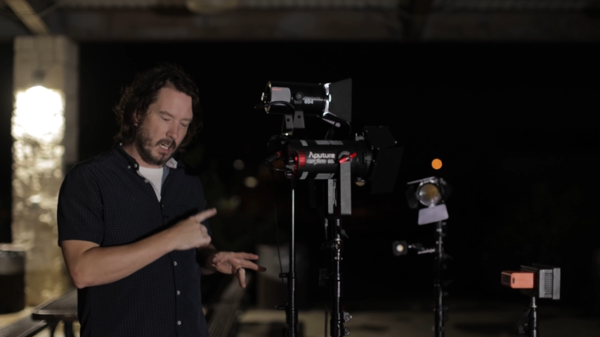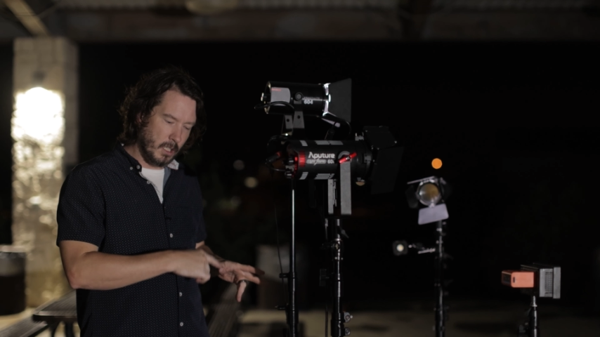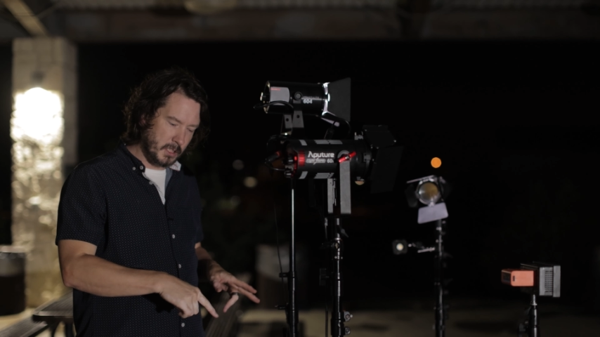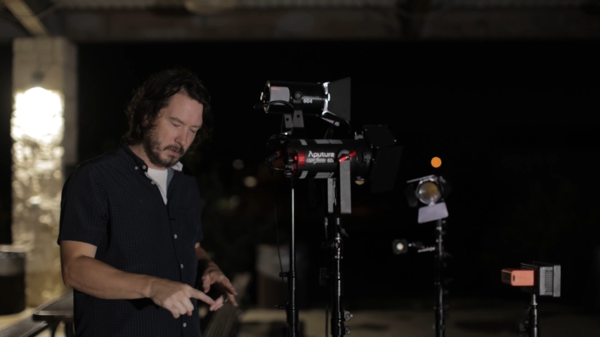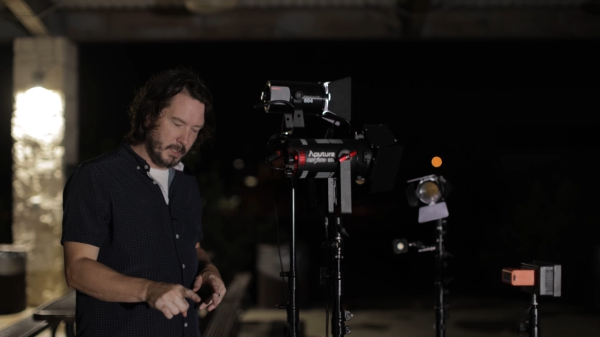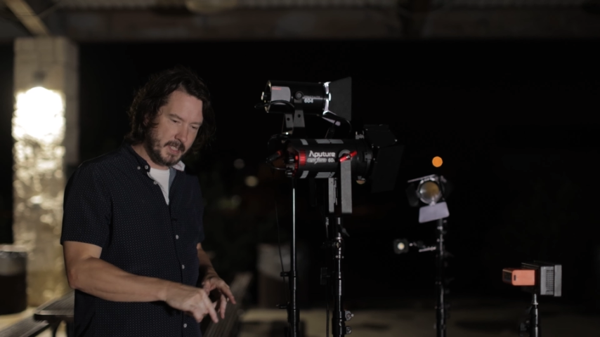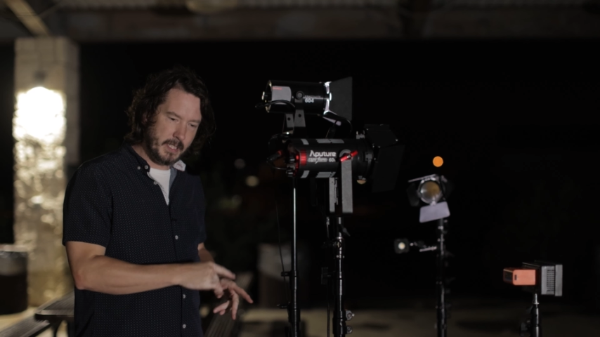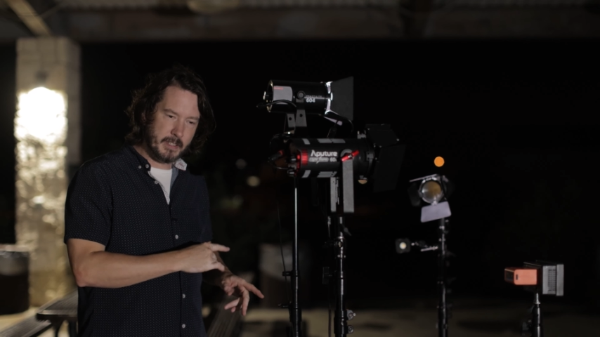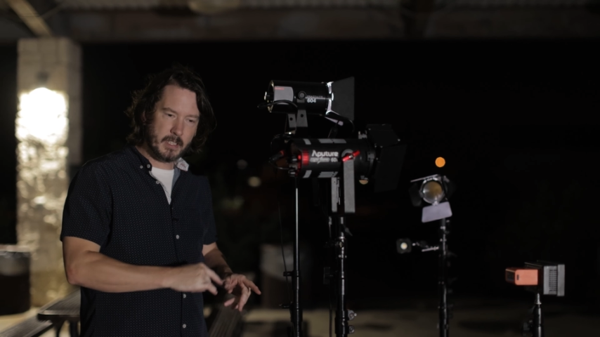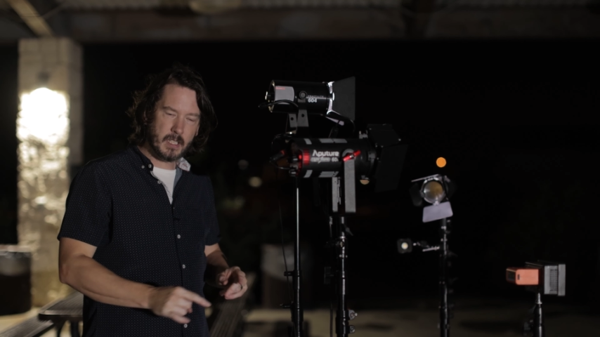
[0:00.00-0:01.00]
Also
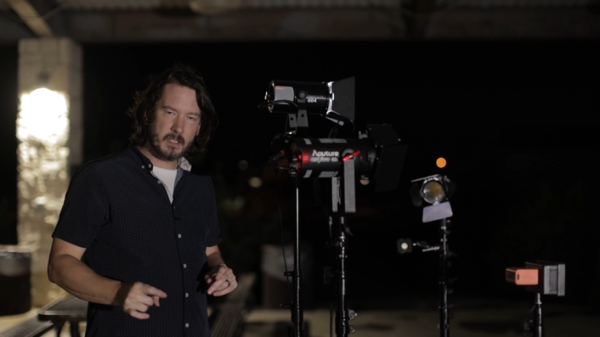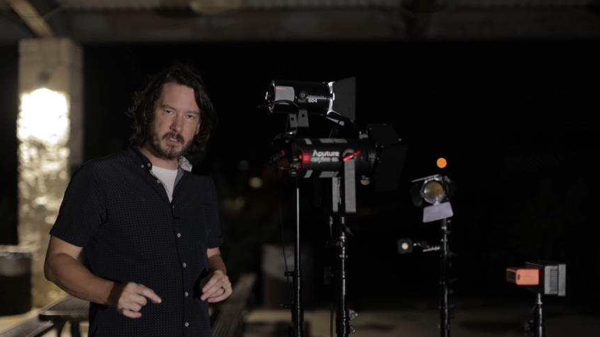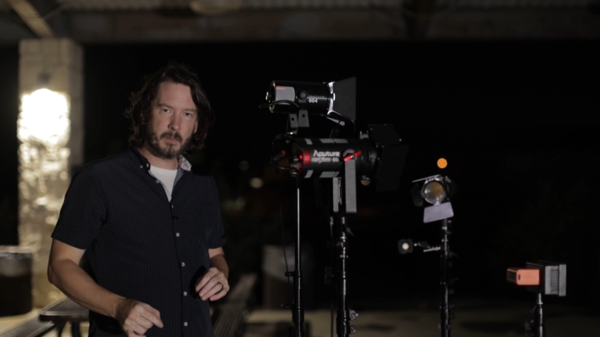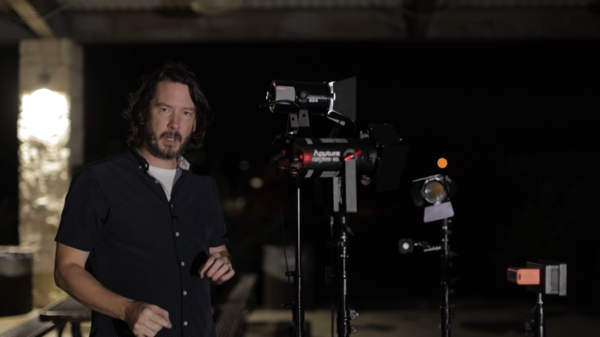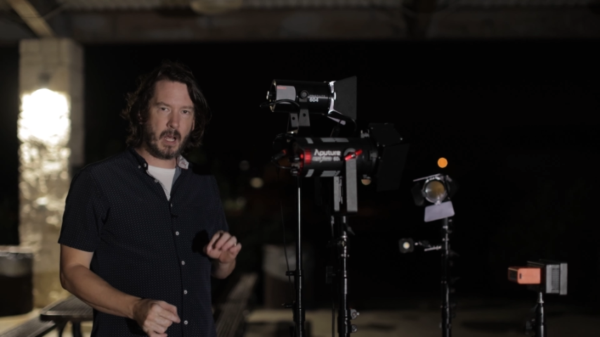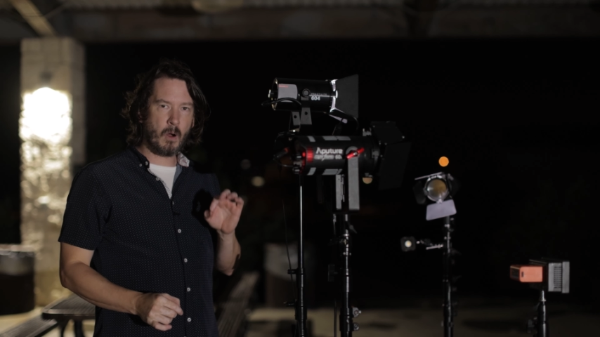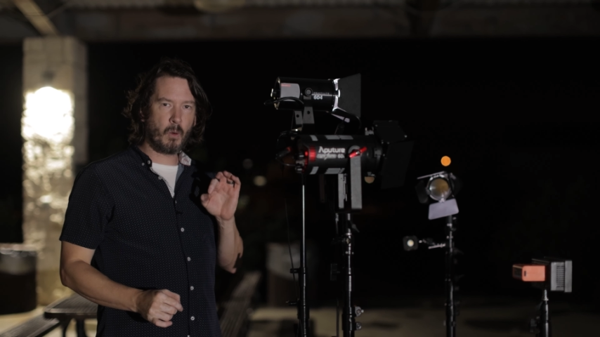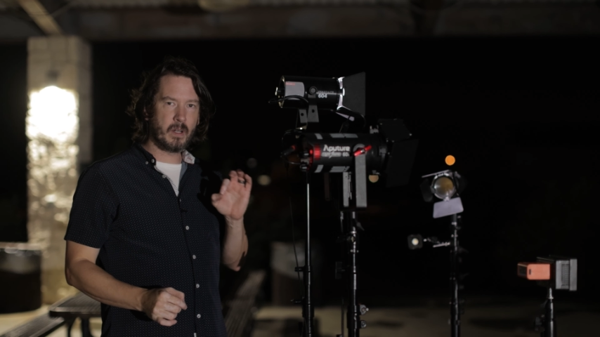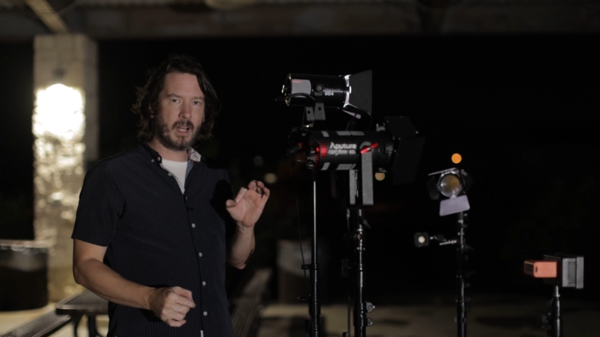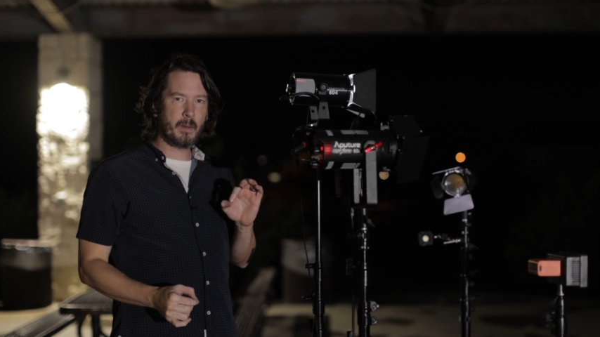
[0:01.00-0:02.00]
receiving constant
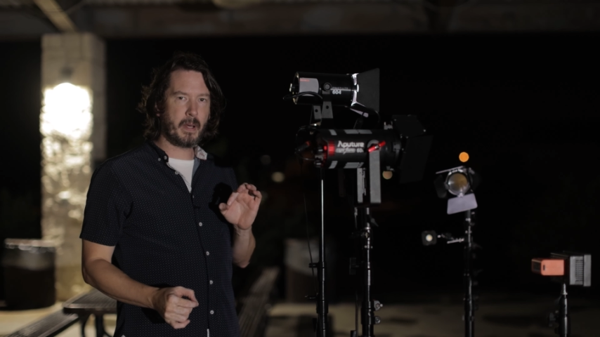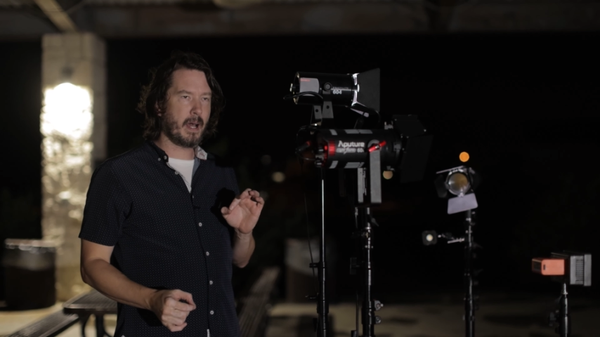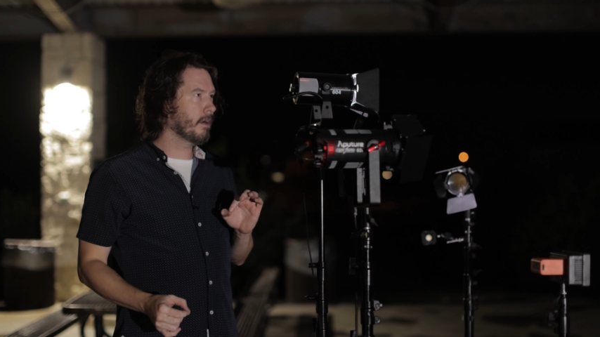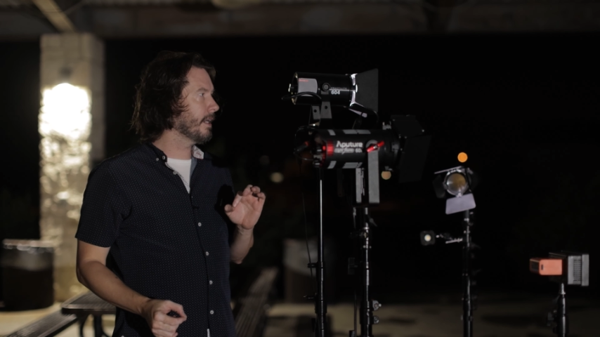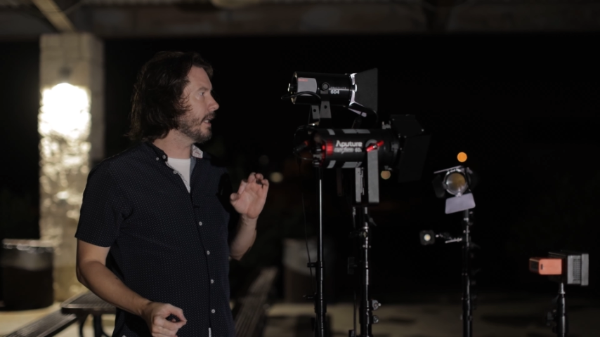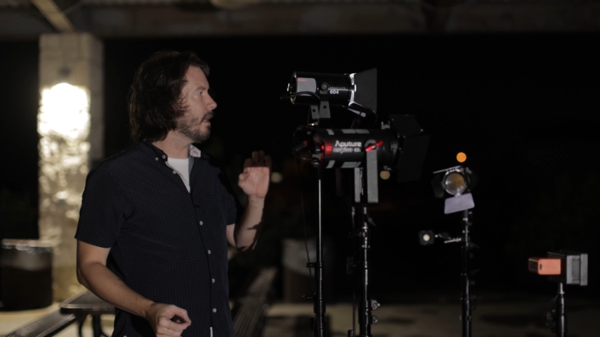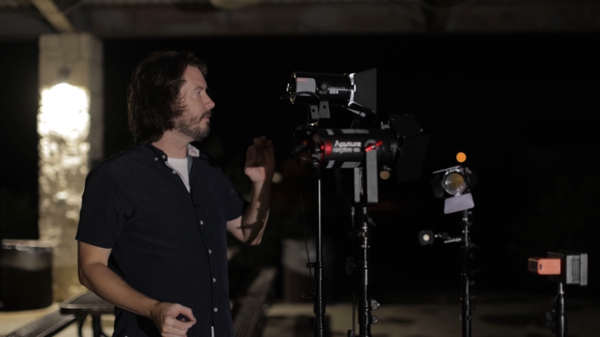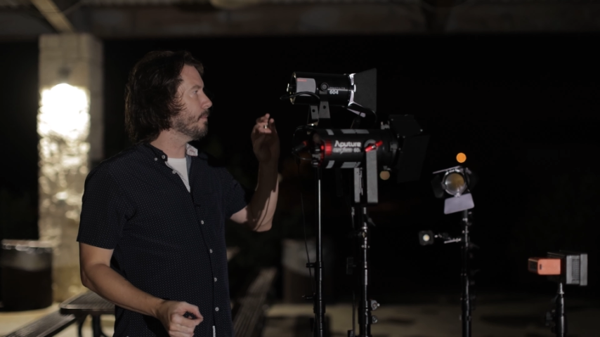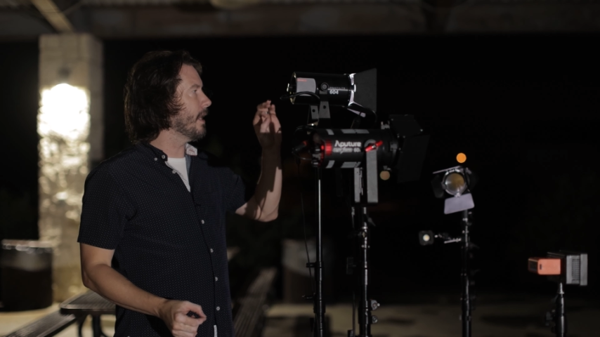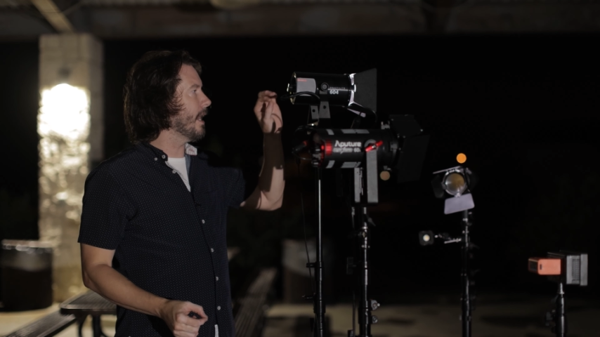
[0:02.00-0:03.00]
power, we're not powering
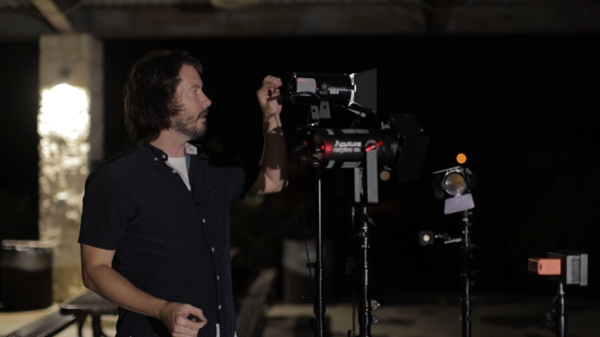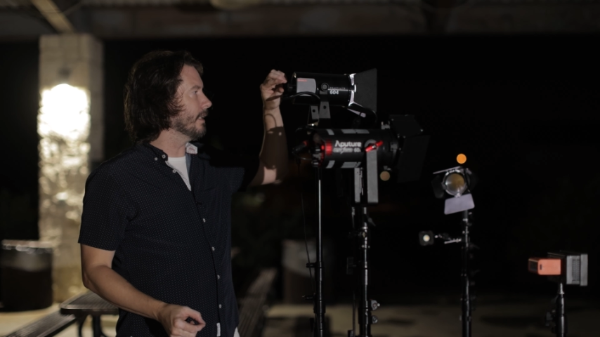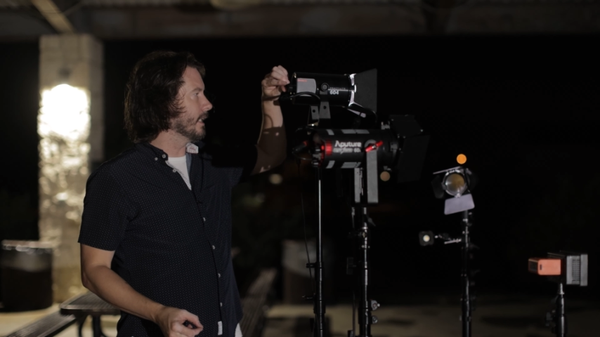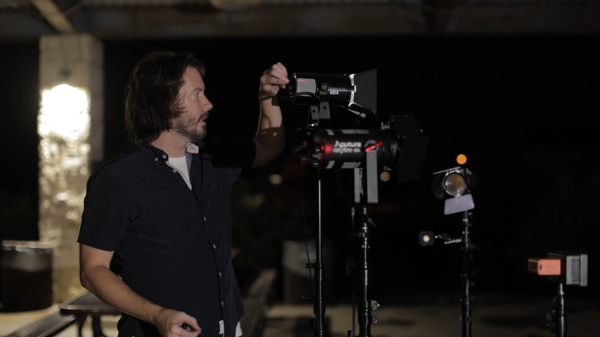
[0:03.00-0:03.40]
off a battery.